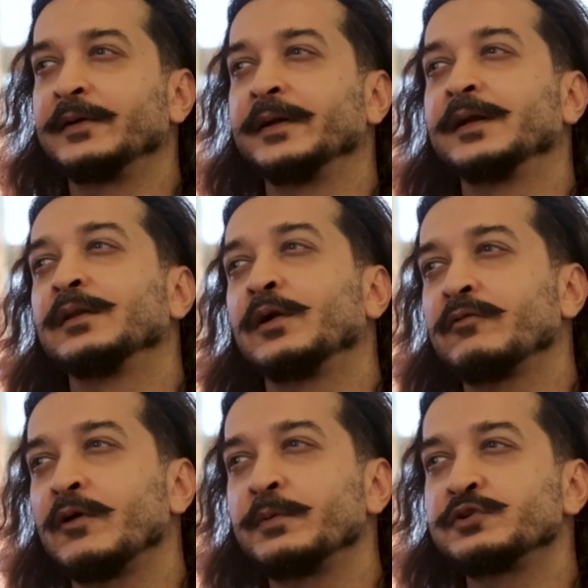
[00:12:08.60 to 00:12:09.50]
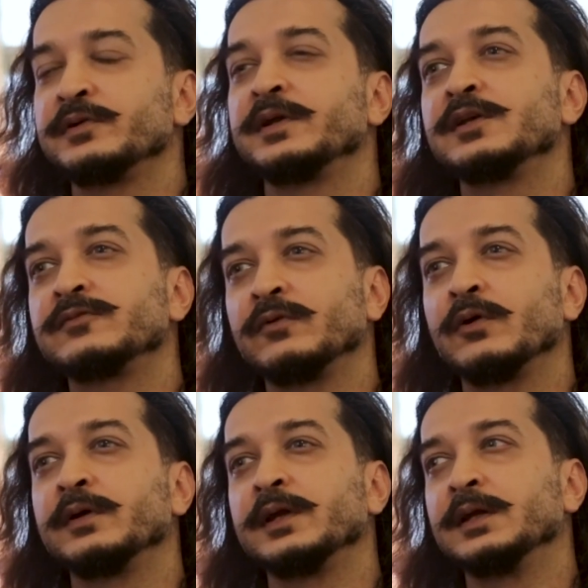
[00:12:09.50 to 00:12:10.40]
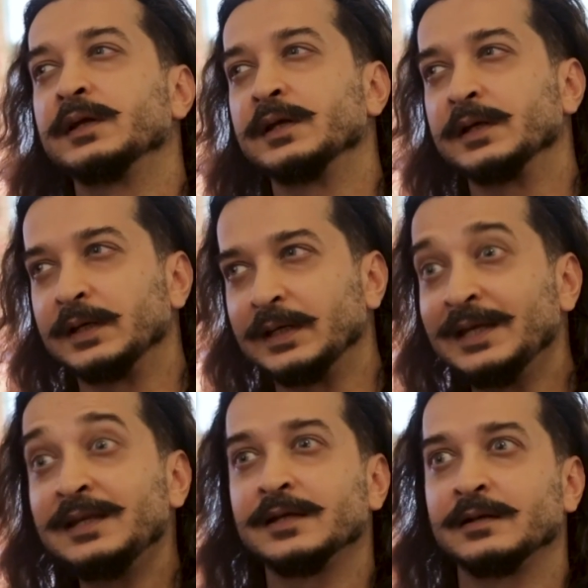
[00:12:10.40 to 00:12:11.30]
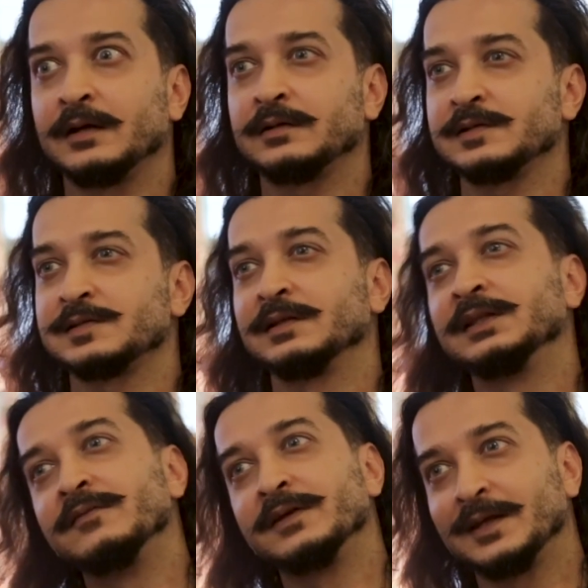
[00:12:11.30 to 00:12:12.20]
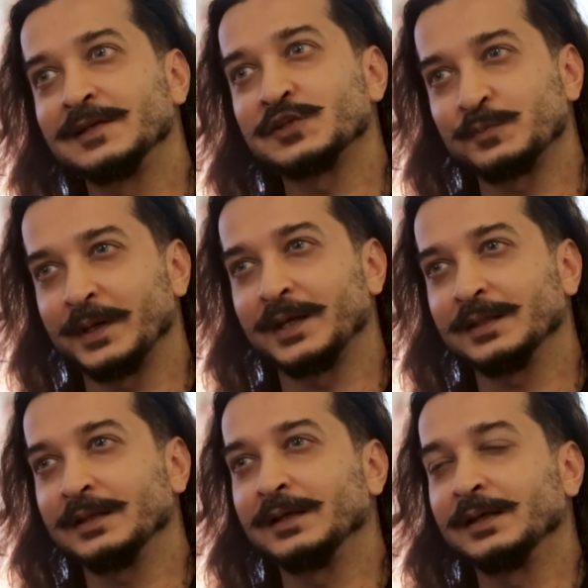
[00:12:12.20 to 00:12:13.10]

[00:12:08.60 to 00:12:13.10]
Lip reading: created a lot of opportunities for Indian artists living in Spain